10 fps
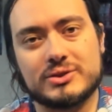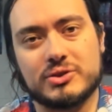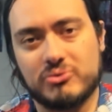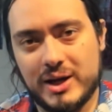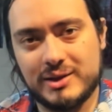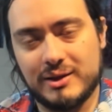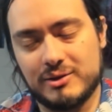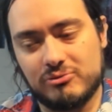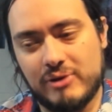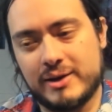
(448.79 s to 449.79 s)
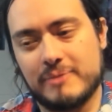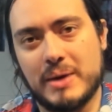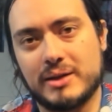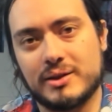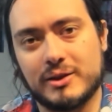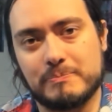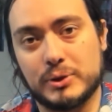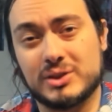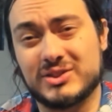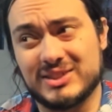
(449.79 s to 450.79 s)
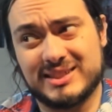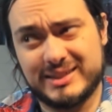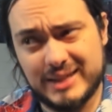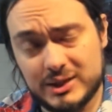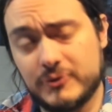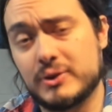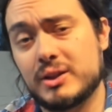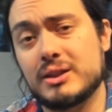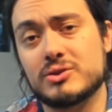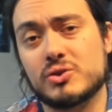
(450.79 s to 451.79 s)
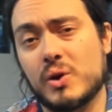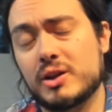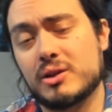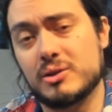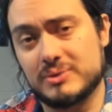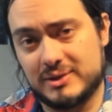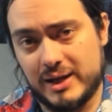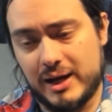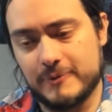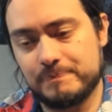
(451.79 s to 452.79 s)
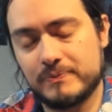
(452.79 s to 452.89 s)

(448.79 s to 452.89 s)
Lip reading: the rate that they're recommending the book successfully is going to go down.